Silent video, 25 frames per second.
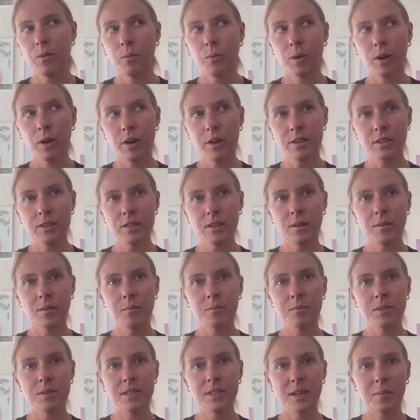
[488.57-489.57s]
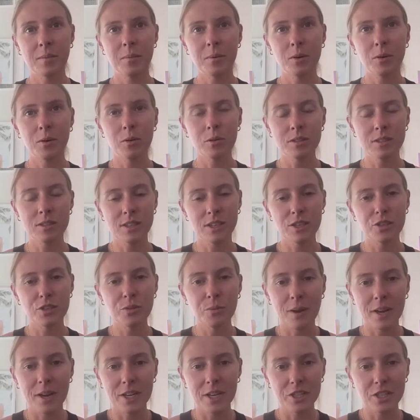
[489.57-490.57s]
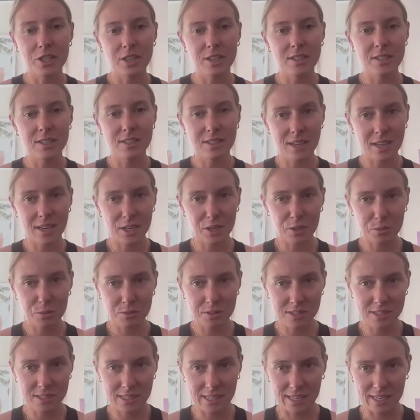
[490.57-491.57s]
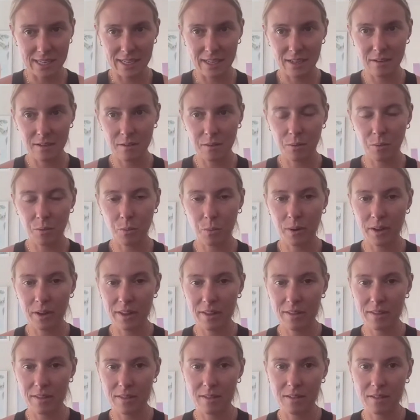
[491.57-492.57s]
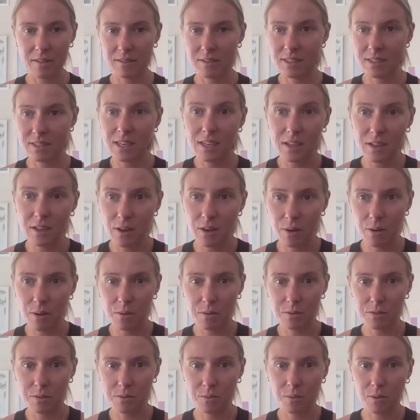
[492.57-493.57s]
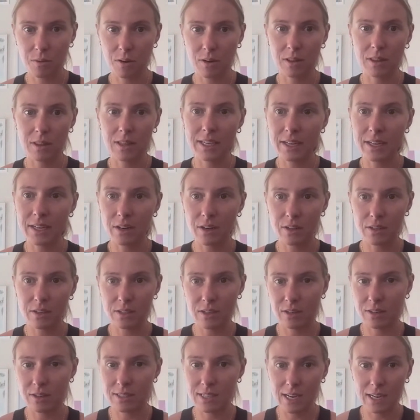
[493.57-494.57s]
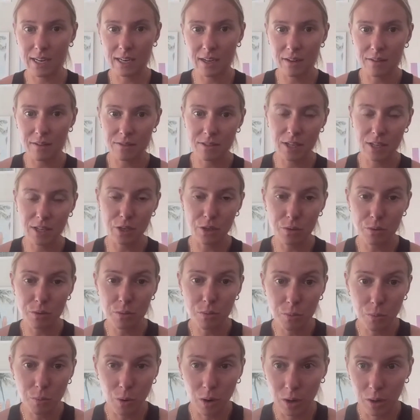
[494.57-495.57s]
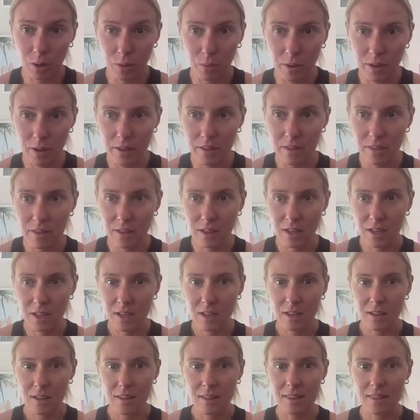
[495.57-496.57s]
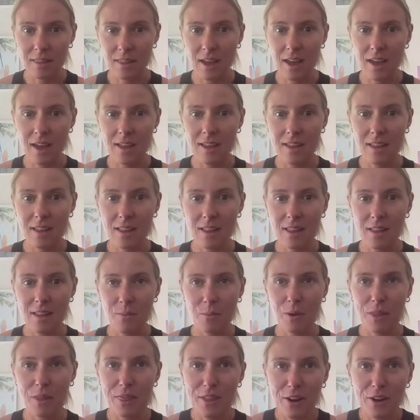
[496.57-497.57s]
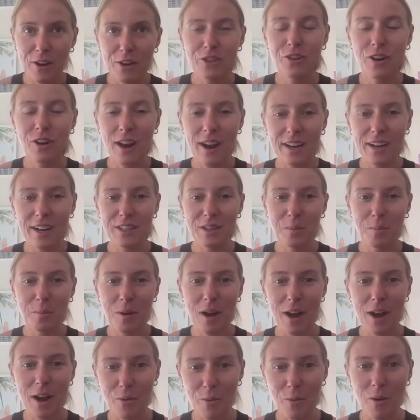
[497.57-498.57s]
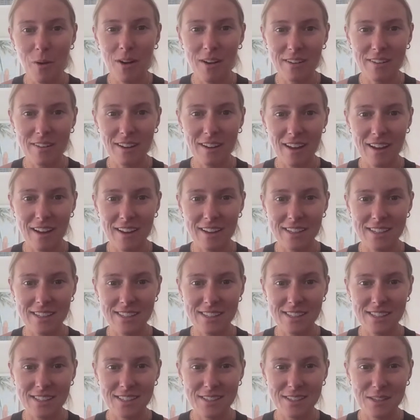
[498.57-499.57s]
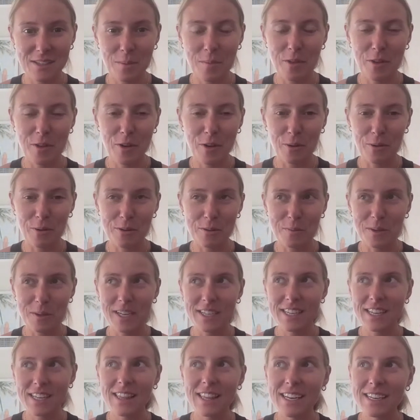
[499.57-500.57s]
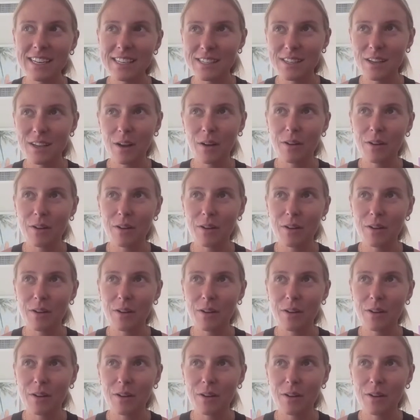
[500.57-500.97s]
What are some typical situations that you see with CEOs or leaders or executives that you work with that when they're trying to prioritize some of their goals? Because I think